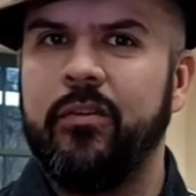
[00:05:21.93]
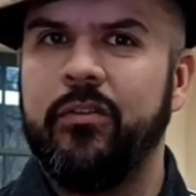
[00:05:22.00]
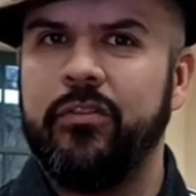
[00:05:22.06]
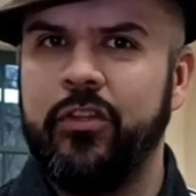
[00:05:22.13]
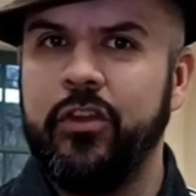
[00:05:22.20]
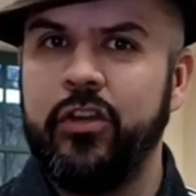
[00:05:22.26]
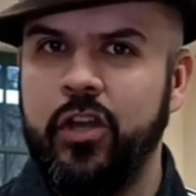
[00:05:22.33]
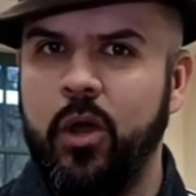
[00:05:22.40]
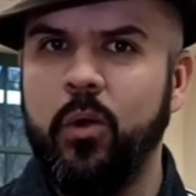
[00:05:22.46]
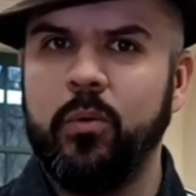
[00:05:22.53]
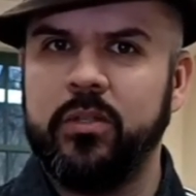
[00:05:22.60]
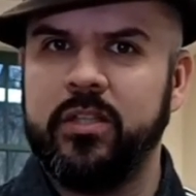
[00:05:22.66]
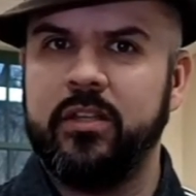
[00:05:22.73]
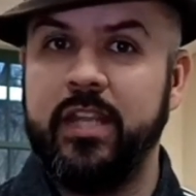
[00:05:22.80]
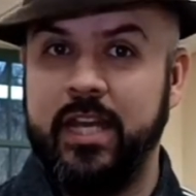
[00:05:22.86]
the
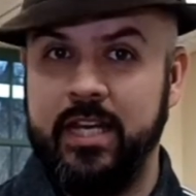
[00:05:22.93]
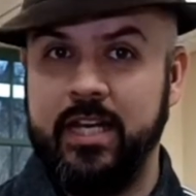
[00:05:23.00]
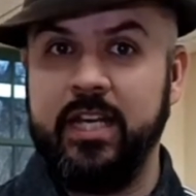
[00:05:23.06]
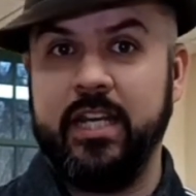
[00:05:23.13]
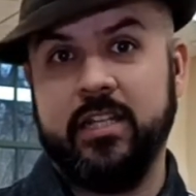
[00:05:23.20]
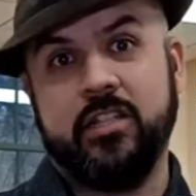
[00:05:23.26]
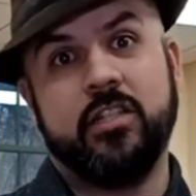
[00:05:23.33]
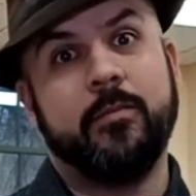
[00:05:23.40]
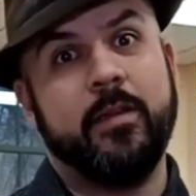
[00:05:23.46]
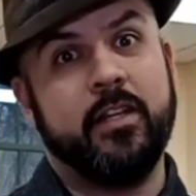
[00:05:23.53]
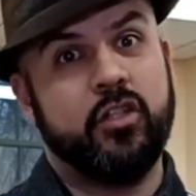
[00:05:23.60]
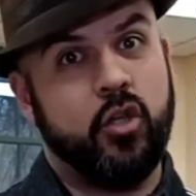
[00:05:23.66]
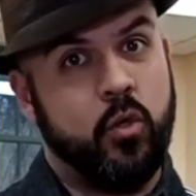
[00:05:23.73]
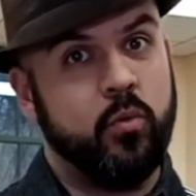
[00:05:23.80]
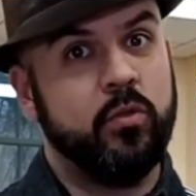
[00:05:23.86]
note that it needs to be
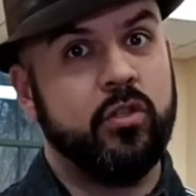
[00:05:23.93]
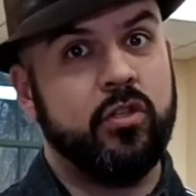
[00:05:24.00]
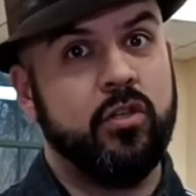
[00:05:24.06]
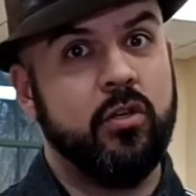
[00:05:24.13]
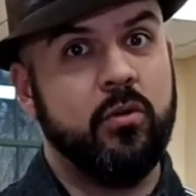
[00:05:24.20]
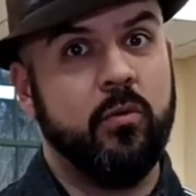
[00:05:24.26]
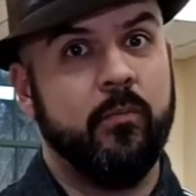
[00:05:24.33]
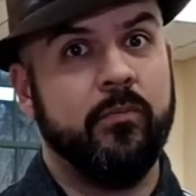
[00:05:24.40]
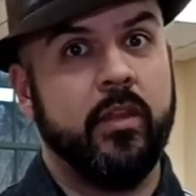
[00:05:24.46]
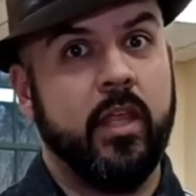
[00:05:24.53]
tuned to,